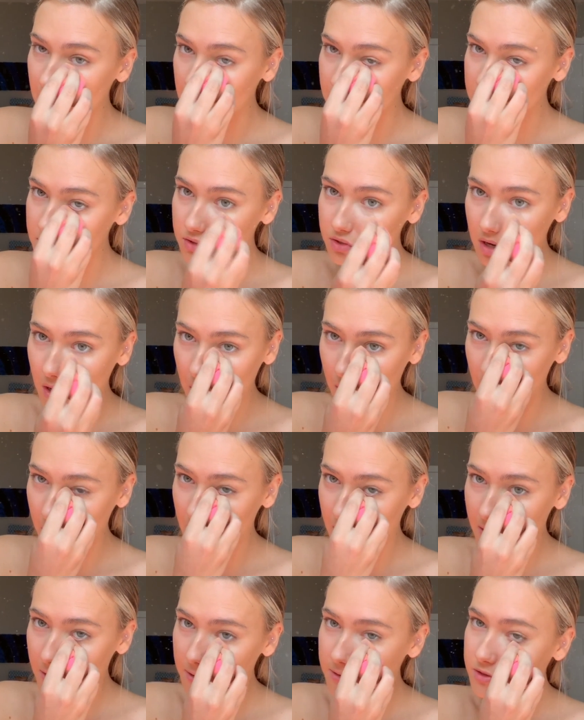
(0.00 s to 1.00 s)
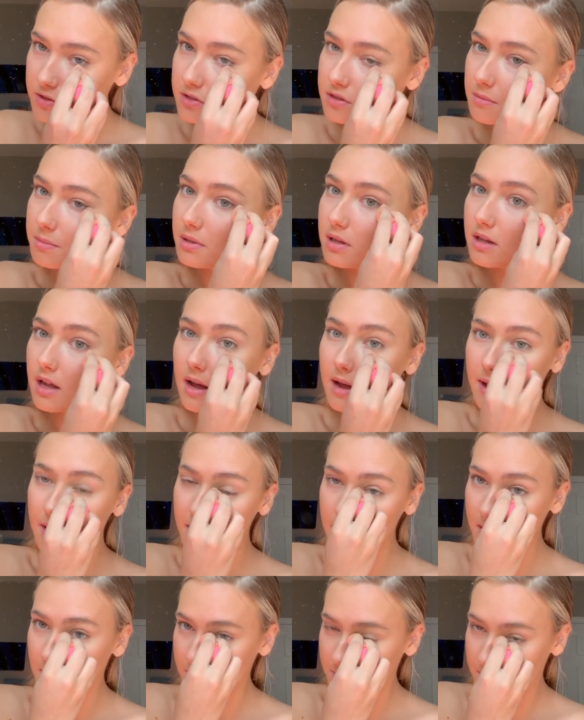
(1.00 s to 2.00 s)
So I'll just
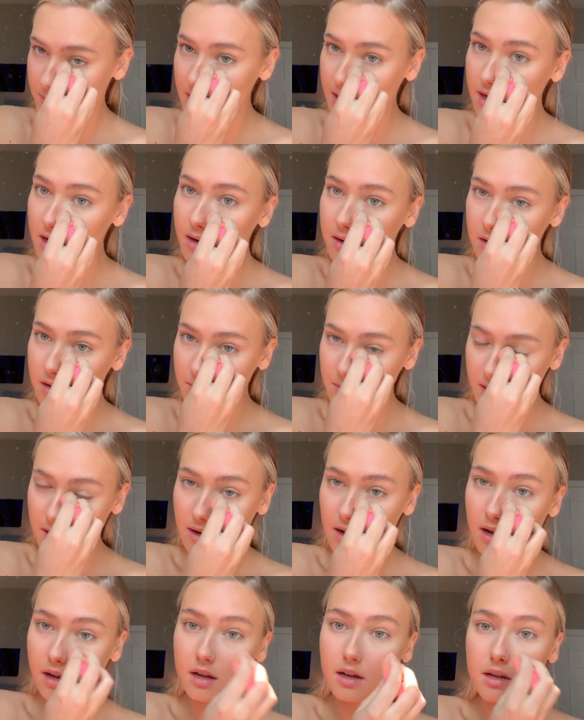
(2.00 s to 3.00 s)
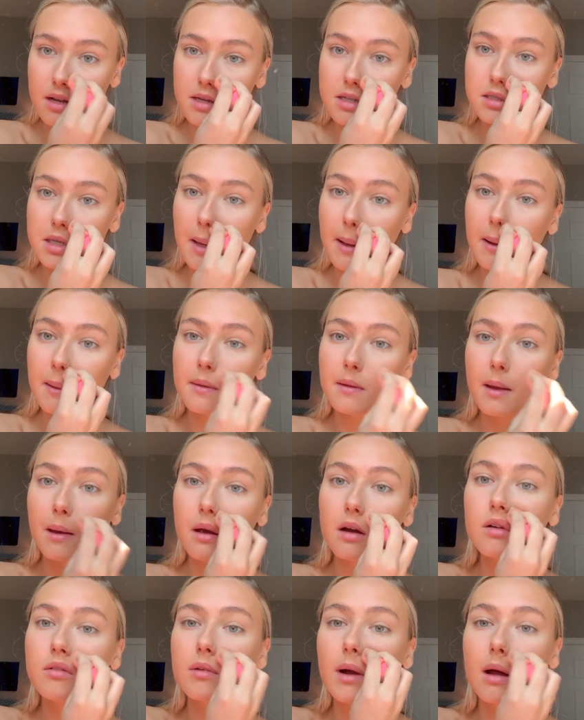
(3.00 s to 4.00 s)
apply a bit under my eyes and like
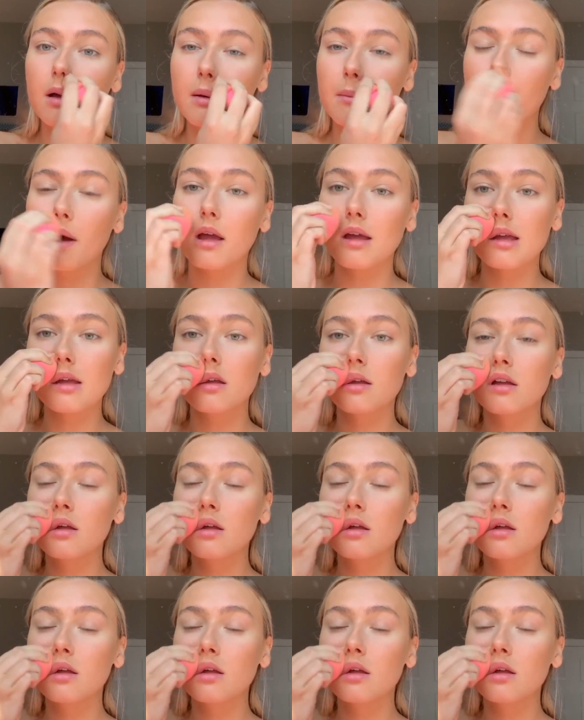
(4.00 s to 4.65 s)
around my